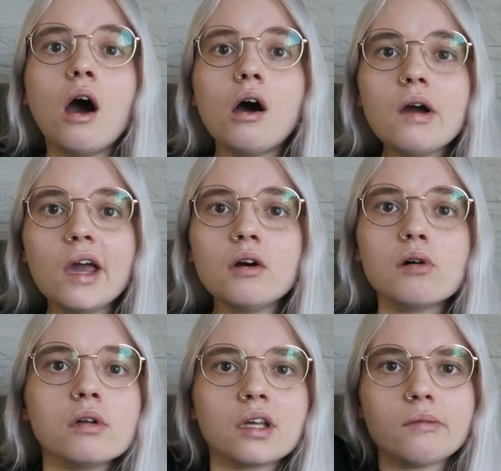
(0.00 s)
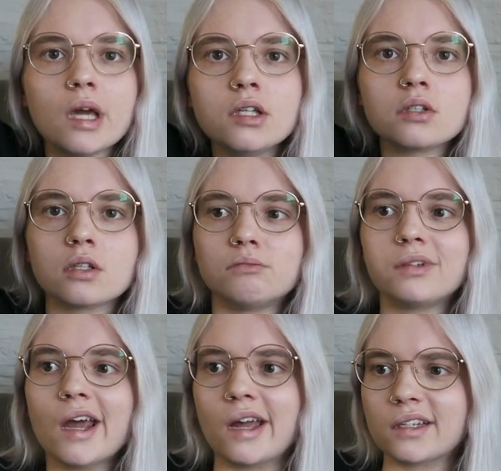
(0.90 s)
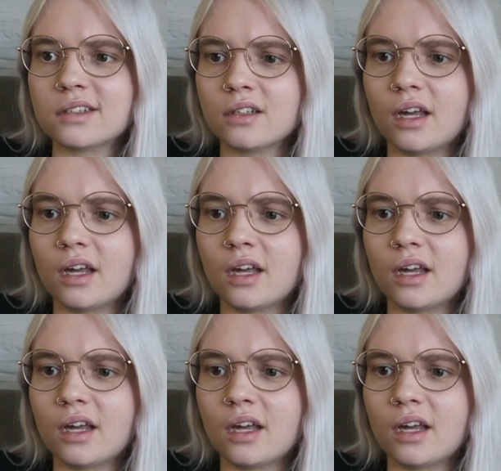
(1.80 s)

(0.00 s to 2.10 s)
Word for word: oh hey Hall, I made you some bread.